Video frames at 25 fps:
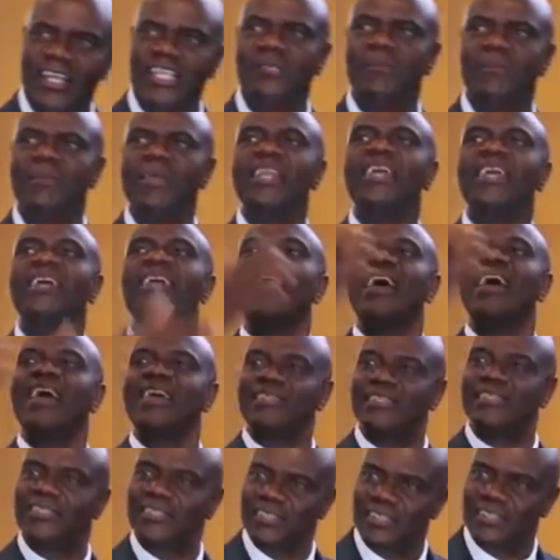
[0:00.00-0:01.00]
is
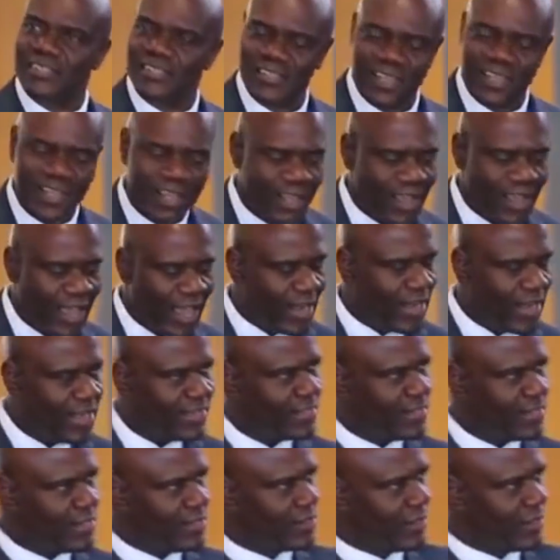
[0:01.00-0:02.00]
meaningless
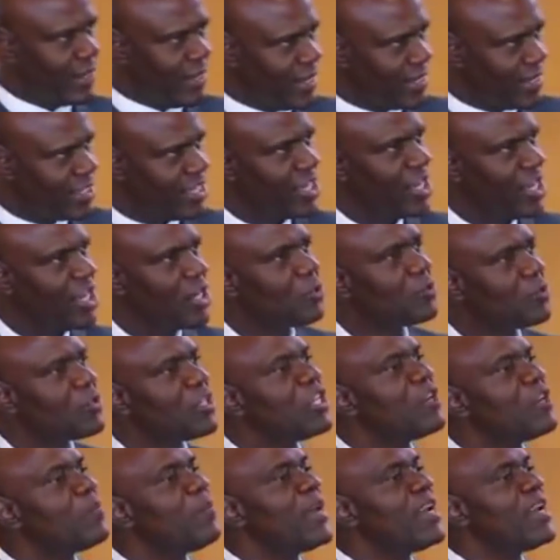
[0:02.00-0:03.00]
unless it is linked to
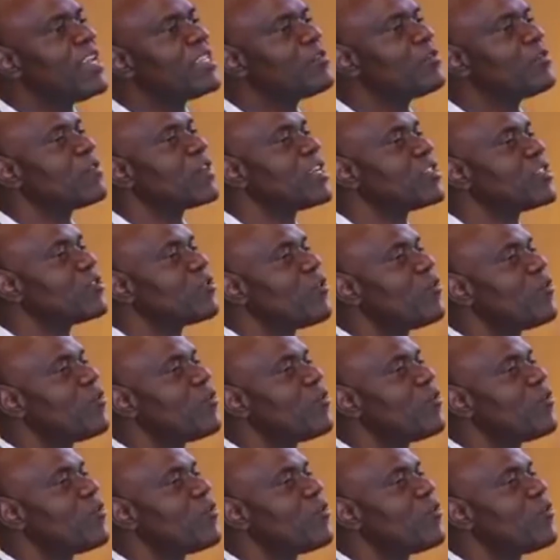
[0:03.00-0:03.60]
the independence of the rest